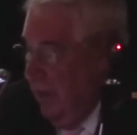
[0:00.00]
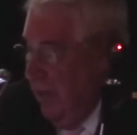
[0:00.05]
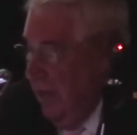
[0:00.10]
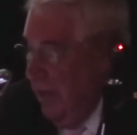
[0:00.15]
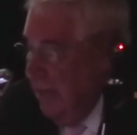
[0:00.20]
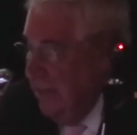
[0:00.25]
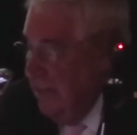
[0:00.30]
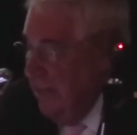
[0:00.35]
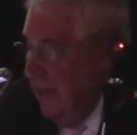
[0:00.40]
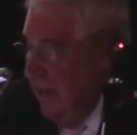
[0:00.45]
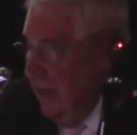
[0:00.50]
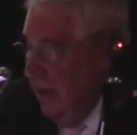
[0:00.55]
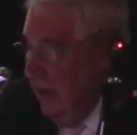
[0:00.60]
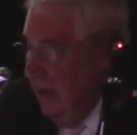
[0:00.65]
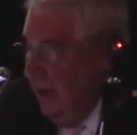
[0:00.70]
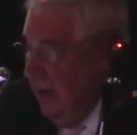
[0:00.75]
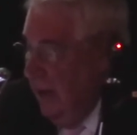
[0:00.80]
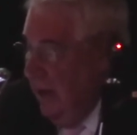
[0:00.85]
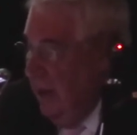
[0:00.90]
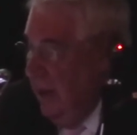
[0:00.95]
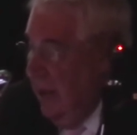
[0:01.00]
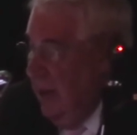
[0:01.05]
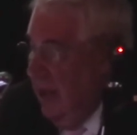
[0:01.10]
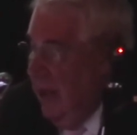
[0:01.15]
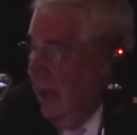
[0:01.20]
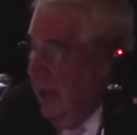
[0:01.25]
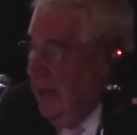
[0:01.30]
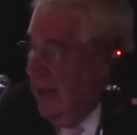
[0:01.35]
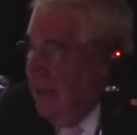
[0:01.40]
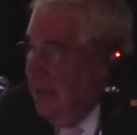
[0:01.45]
He said,
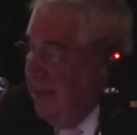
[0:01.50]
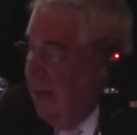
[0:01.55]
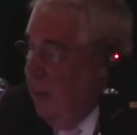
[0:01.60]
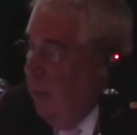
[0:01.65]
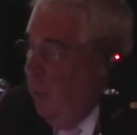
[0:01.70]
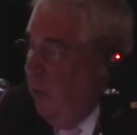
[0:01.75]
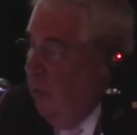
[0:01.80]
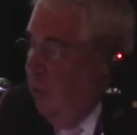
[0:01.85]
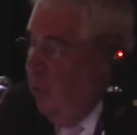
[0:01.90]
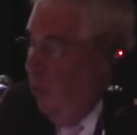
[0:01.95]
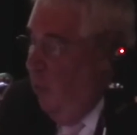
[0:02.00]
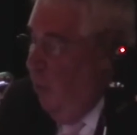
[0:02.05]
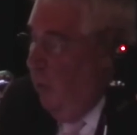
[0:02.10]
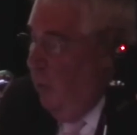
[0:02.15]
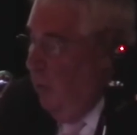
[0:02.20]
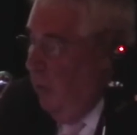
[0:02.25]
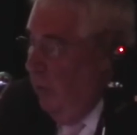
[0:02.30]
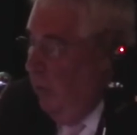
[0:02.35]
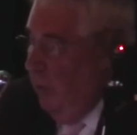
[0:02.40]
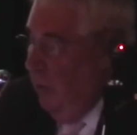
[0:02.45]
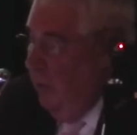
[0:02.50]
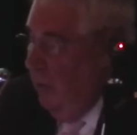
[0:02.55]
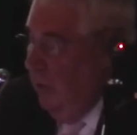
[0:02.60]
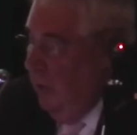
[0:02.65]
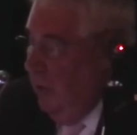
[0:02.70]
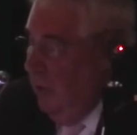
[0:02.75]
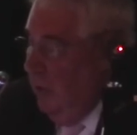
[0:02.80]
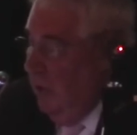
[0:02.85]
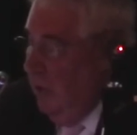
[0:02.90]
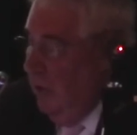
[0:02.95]
"Someone normal
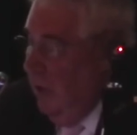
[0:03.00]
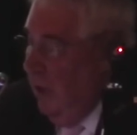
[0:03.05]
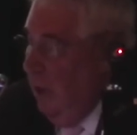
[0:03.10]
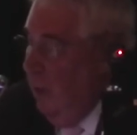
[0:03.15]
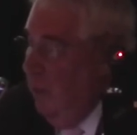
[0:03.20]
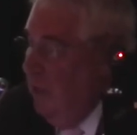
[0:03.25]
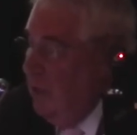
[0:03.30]
can